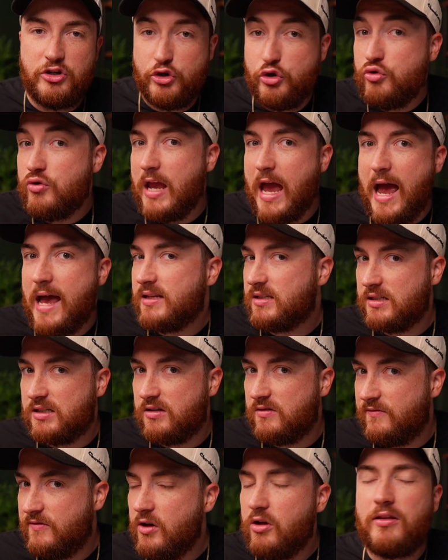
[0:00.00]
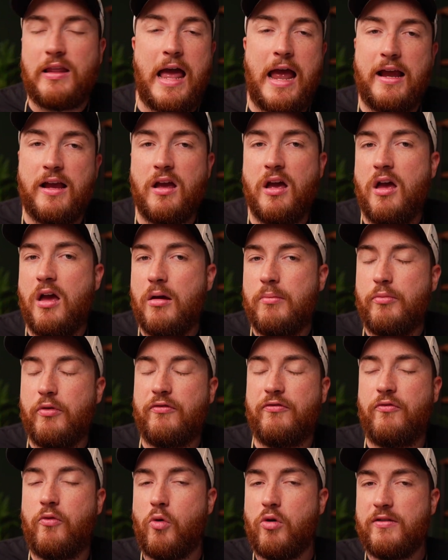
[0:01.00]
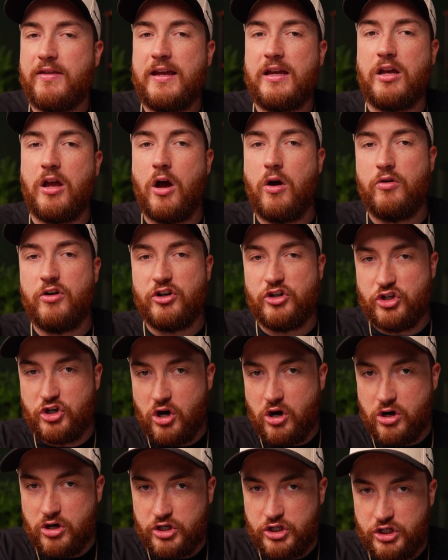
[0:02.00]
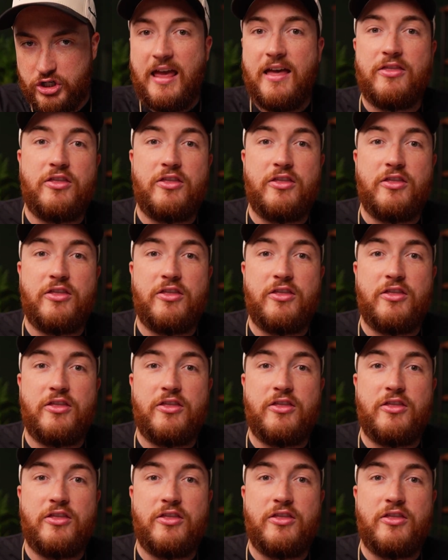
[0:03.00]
new guests feel like before they go to church.